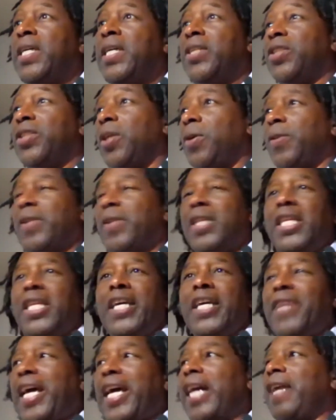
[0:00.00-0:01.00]
So
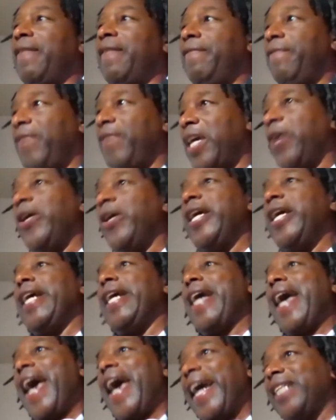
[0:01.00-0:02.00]
they've got a
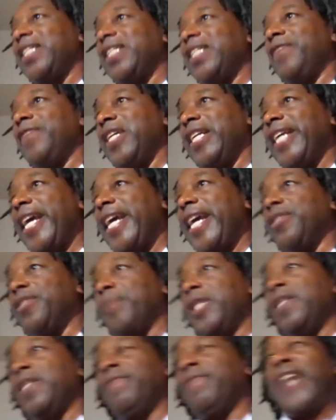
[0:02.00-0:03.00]
very active
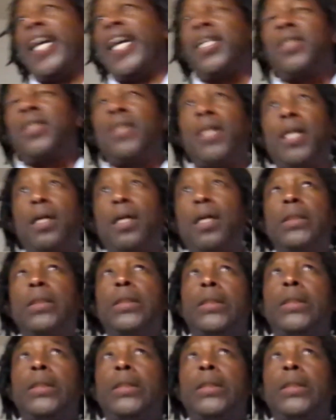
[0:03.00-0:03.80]
engagement. In fact, uh,